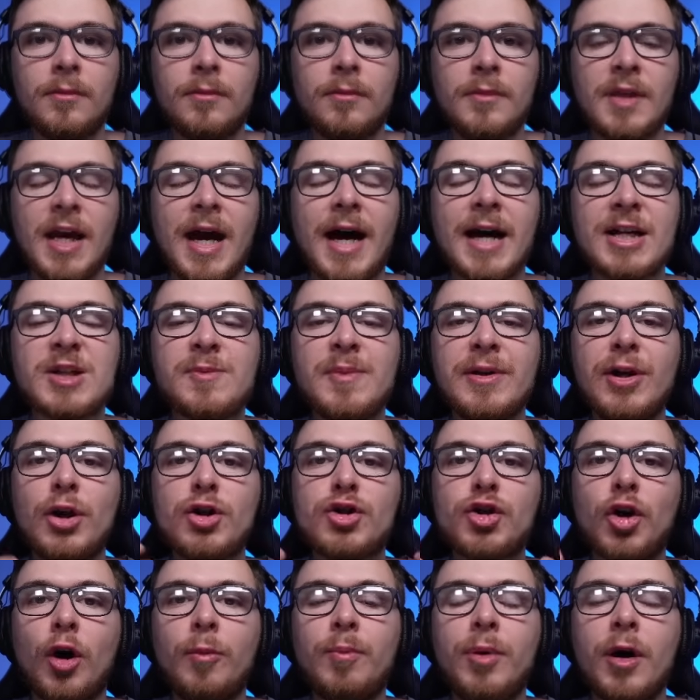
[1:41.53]
There has been a
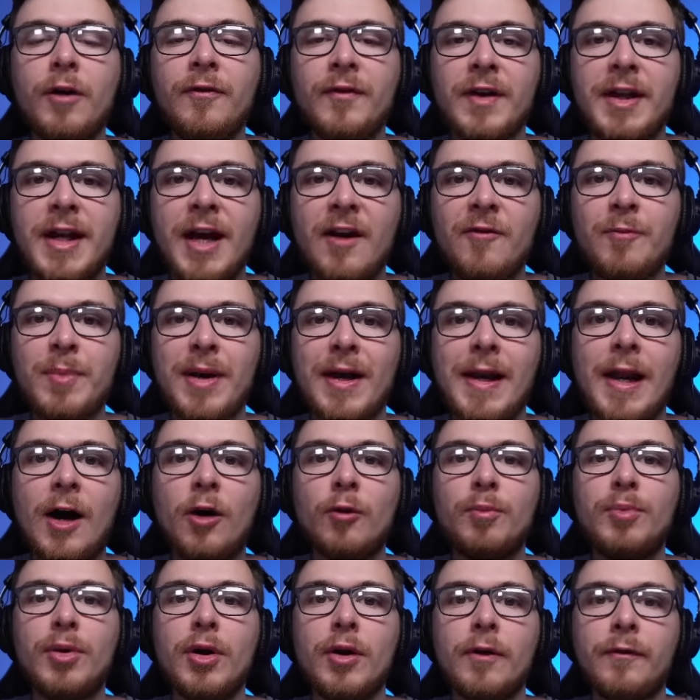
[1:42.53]
drop-off in FPL
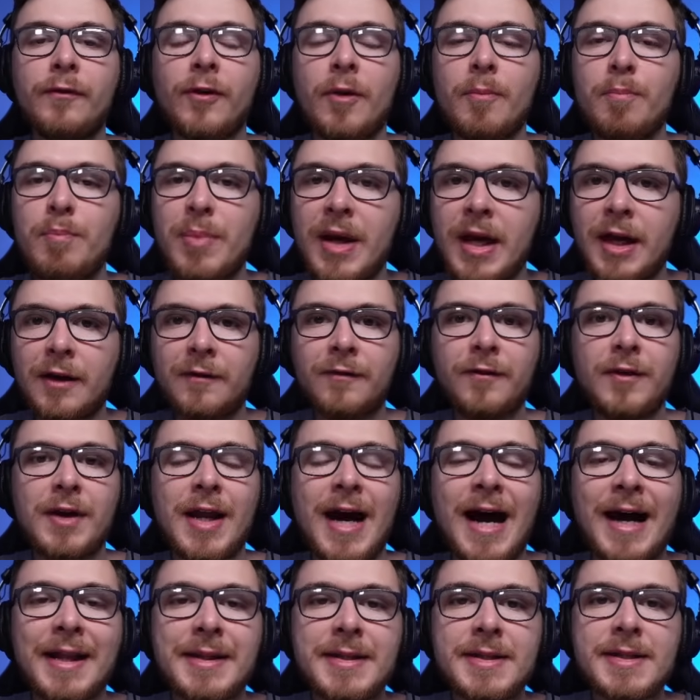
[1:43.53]
output from Pickford
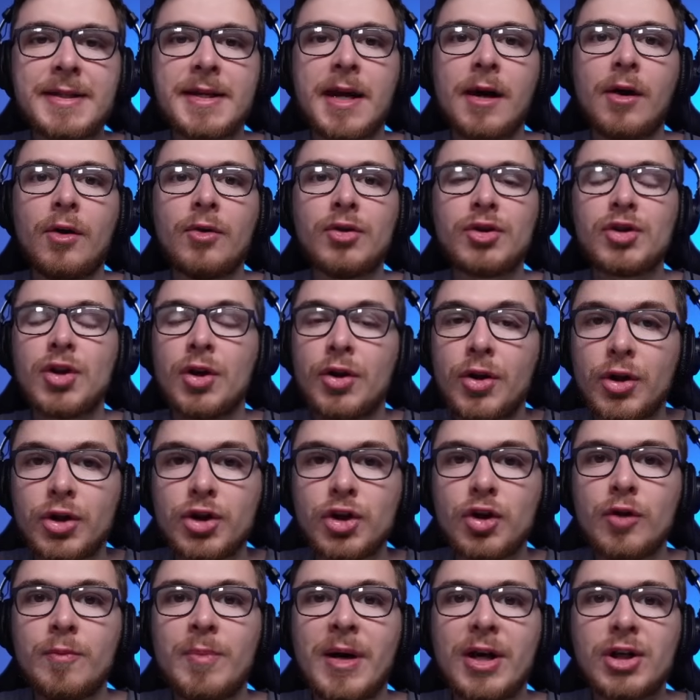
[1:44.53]
and Sells, the
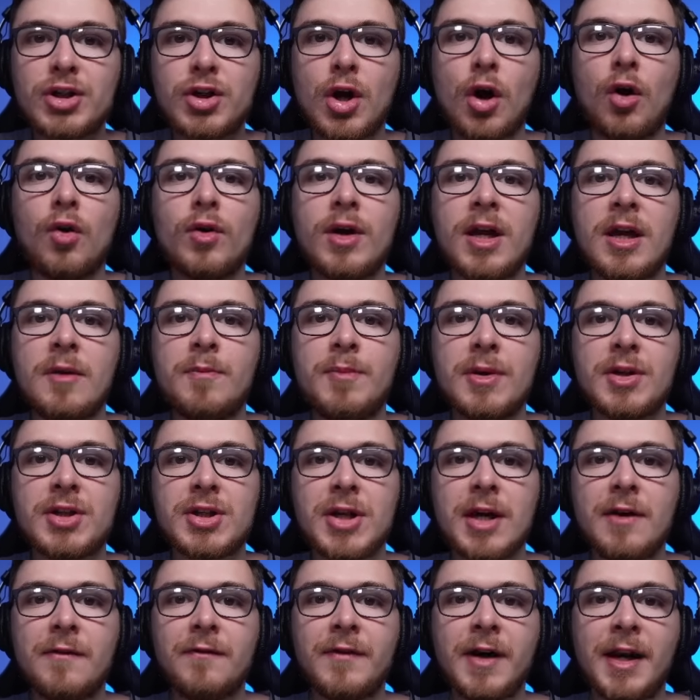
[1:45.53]
two best
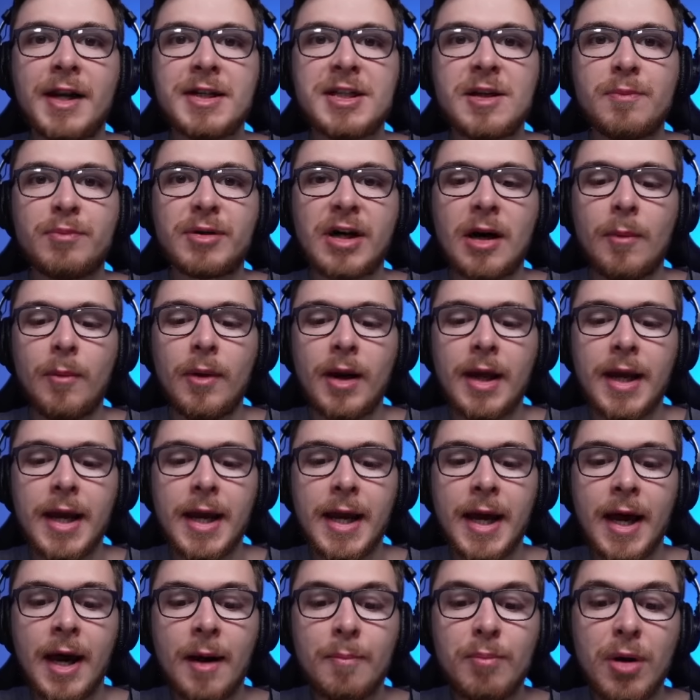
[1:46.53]
goalkeepers in Fantasy Premier
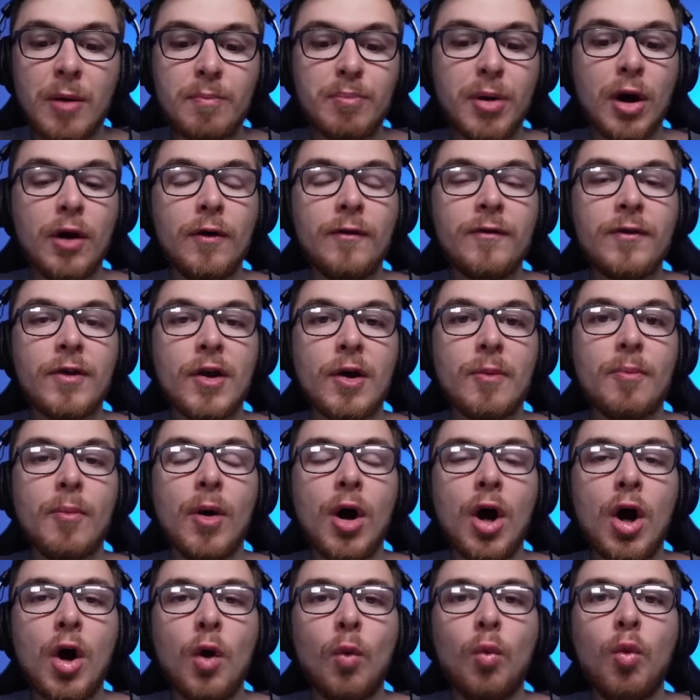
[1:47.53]
League, but both of them
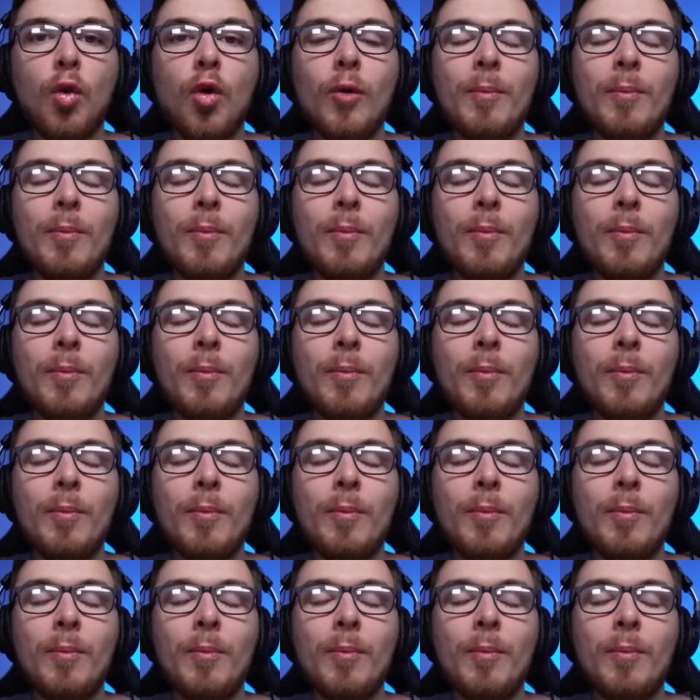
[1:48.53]
will